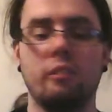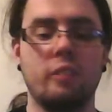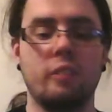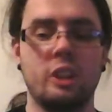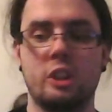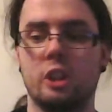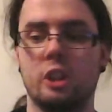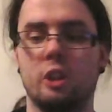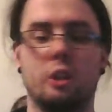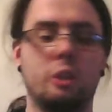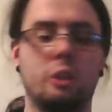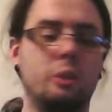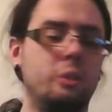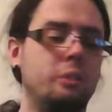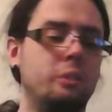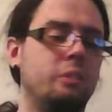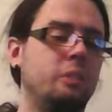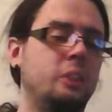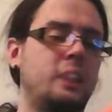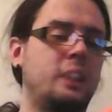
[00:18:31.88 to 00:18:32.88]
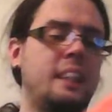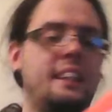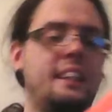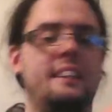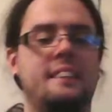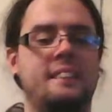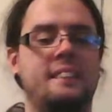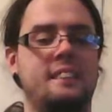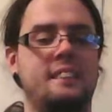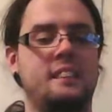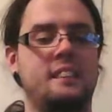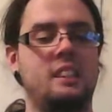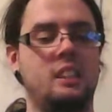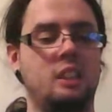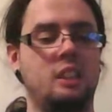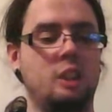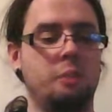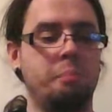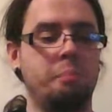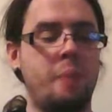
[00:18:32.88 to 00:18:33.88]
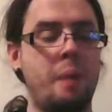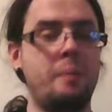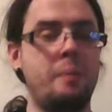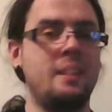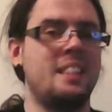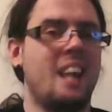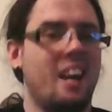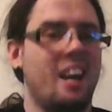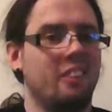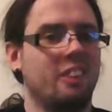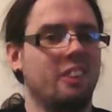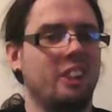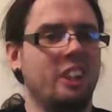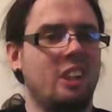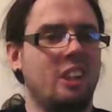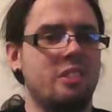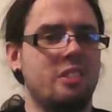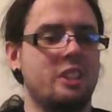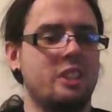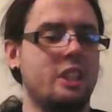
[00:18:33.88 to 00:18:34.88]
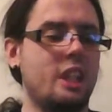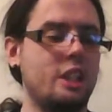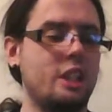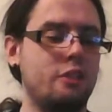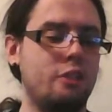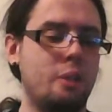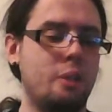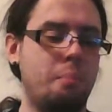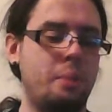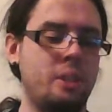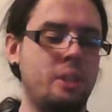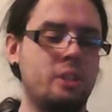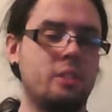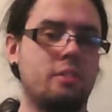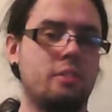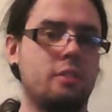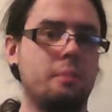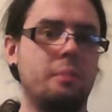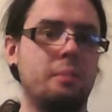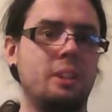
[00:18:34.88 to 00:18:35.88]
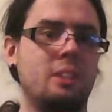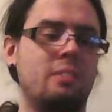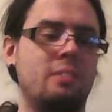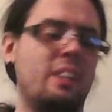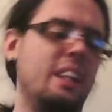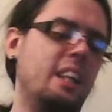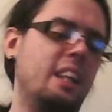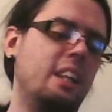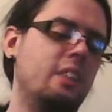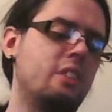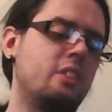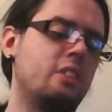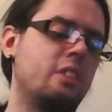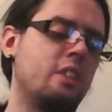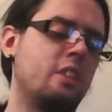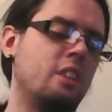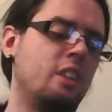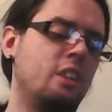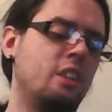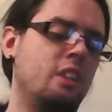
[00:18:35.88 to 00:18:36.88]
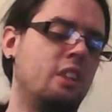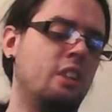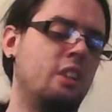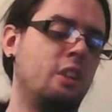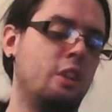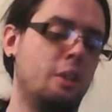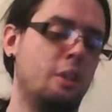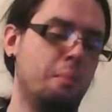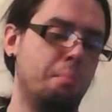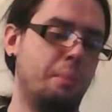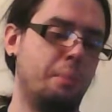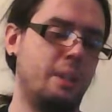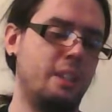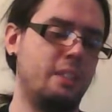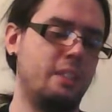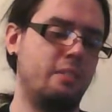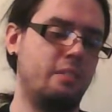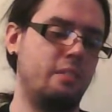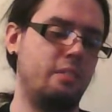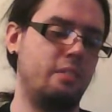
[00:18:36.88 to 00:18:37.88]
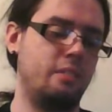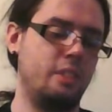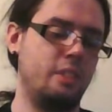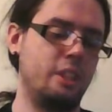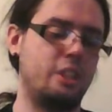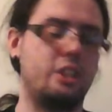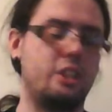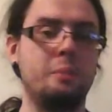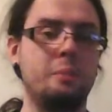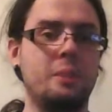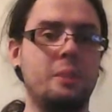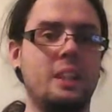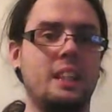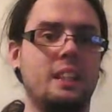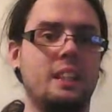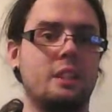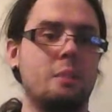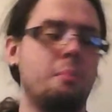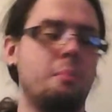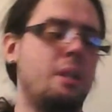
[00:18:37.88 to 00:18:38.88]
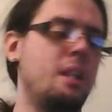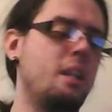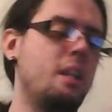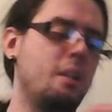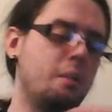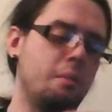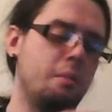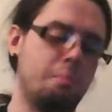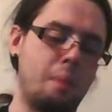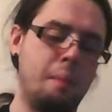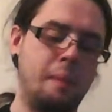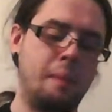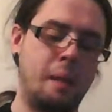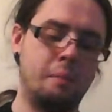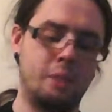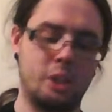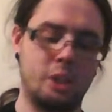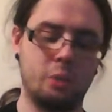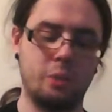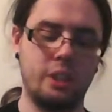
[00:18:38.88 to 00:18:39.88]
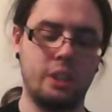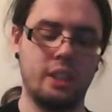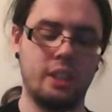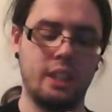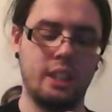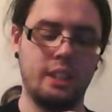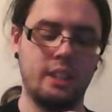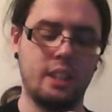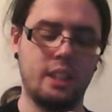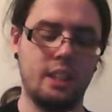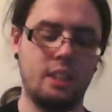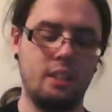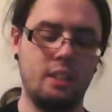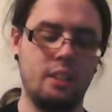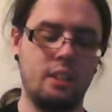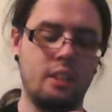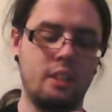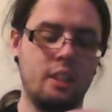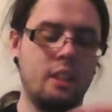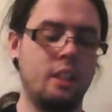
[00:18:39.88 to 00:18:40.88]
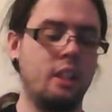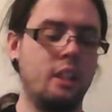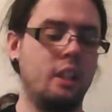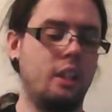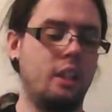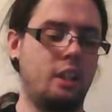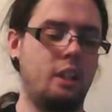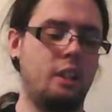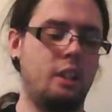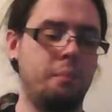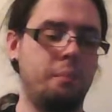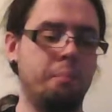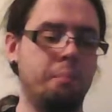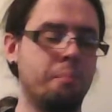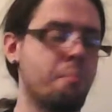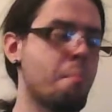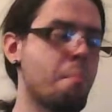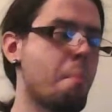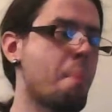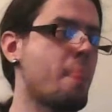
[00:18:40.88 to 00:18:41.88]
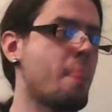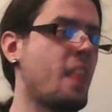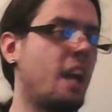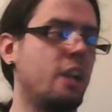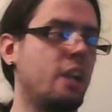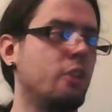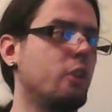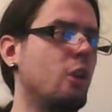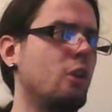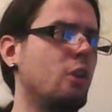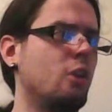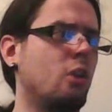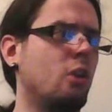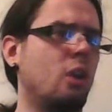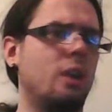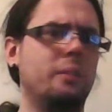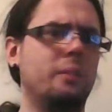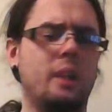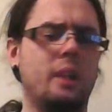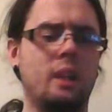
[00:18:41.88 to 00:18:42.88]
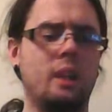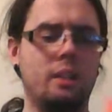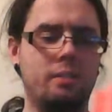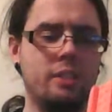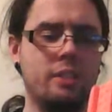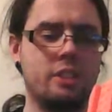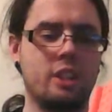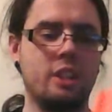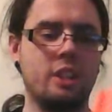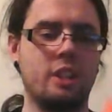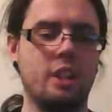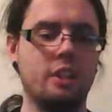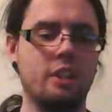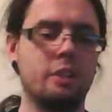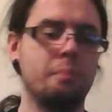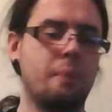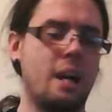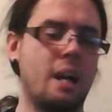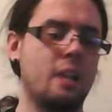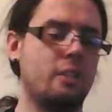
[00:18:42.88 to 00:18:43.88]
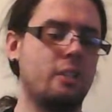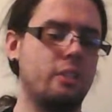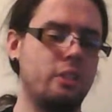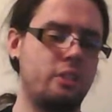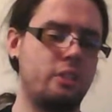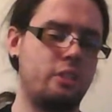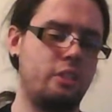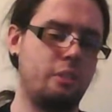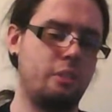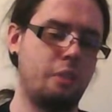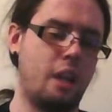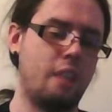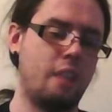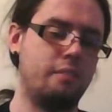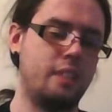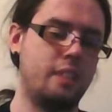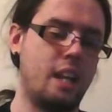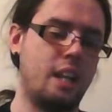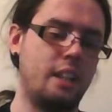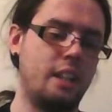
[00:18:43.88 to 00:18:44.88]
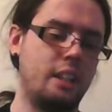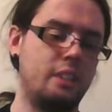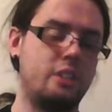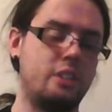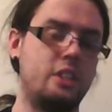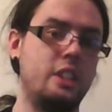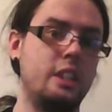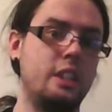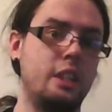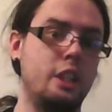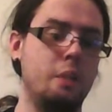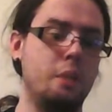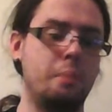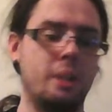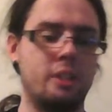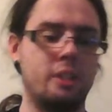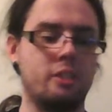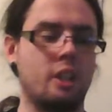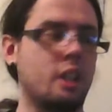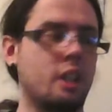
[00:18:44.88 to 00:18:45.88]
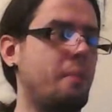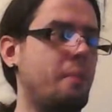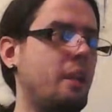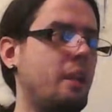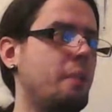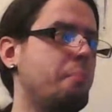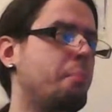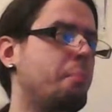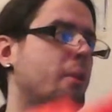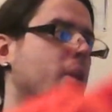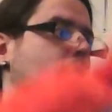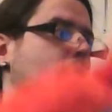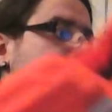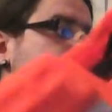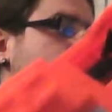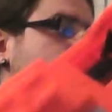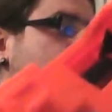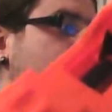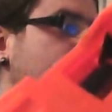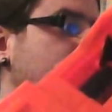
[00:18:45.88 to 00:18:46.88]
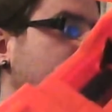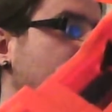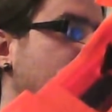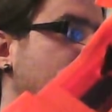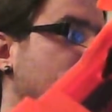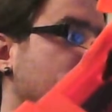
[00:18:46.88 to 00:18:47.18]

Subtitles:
So maybe not really oversized for a pistol from NERF, I guess, but it seems like it to me. Maybe I'm just weird like that. I don't know if it's on other models. I've not seen anybody talk about it, but on mine,